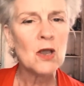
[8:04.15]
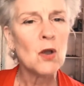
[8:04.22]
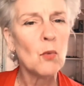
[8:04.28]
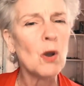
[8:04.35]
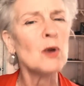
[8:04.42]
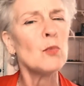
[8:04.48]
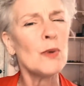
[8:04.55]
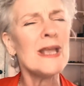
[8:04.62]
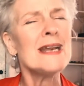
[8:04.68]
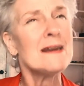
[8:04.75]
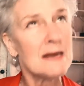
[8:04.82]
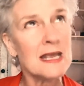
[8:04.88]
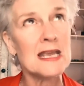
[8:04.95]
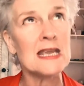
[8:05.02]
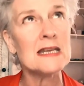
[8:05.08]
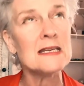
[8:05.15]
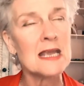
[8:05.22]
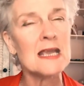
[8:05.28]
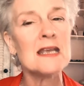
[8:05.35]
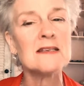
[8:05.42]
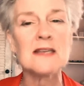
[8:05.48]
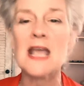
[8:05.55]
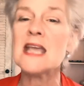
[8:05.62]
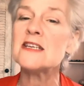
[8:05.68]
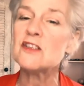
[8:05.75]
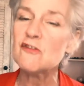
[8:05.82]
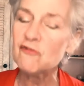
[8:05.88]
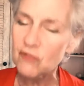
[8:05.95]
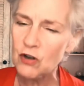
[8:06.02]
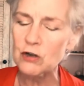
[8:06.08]
what we need is a
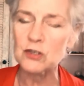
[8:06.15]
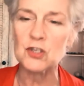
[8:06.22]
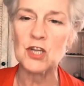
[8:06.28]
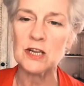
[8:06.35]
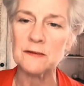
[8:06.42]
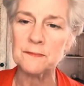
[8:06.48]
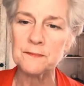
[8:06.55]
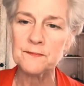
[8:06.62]
diversion.